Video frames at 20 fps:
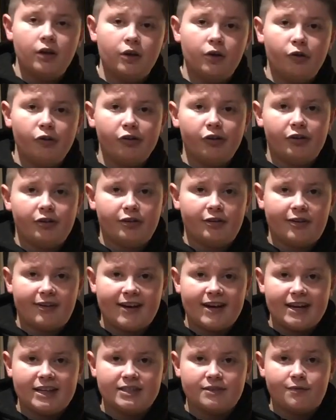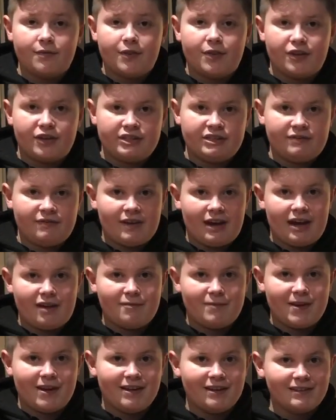100 degrees for
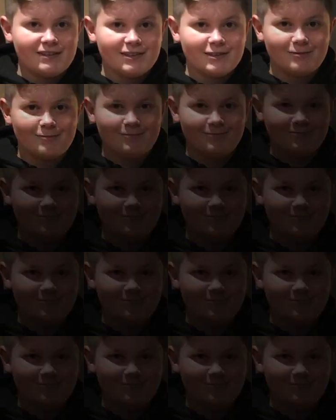35 minutes.